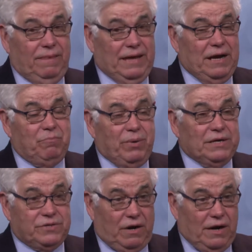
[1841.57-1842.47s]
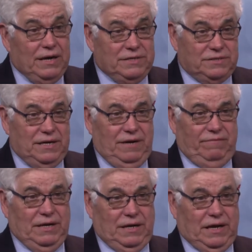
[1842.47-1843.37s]
That impressed our
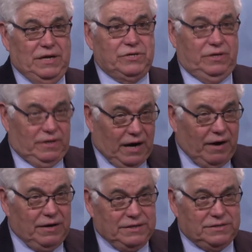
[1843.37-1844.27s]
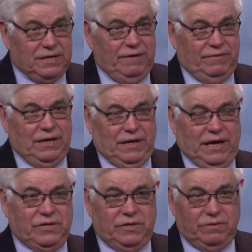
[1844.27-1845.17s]
legislative delegation and our legislative
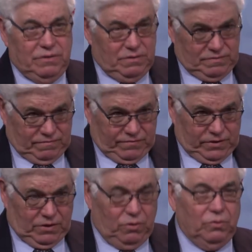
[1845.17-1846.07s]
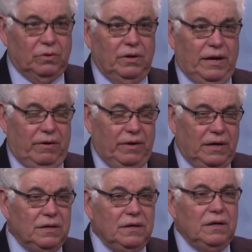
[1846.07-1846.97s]
delegation for the whole
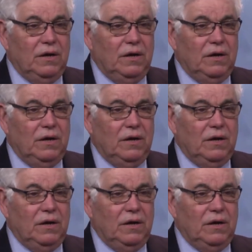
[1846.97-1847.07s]
area